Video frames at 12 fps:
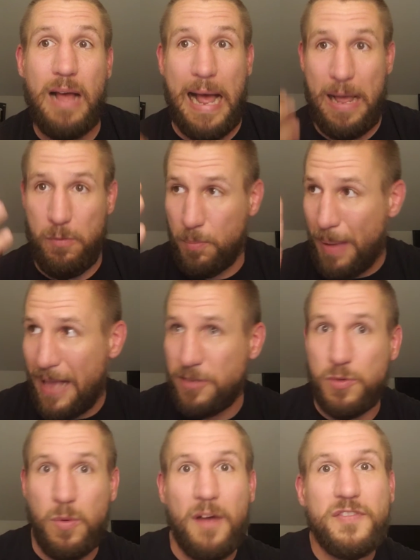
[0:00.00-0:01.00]
I will pass
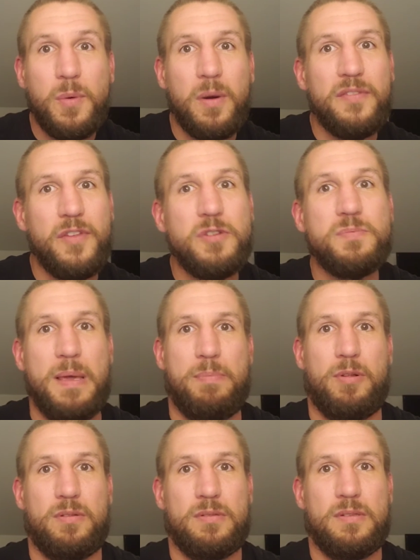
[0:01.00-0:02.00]
you off to one of those
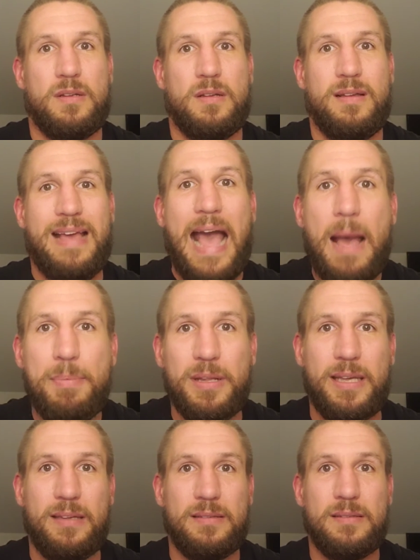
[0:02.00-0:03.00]
people,
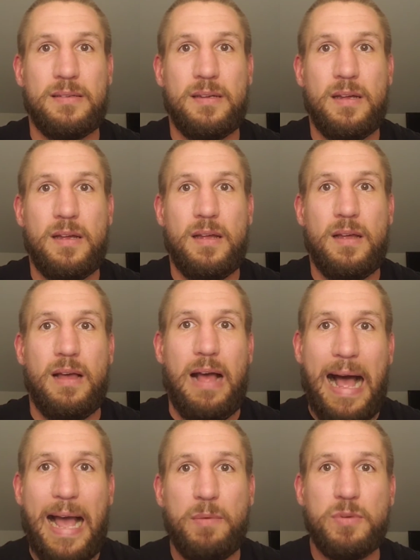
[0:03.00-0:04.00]
happily.
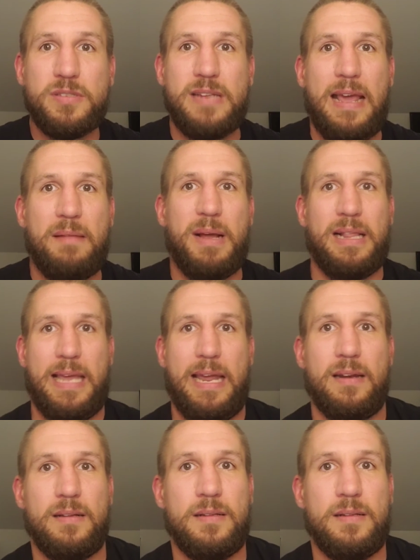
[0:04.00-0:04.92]
I will stay in my lane.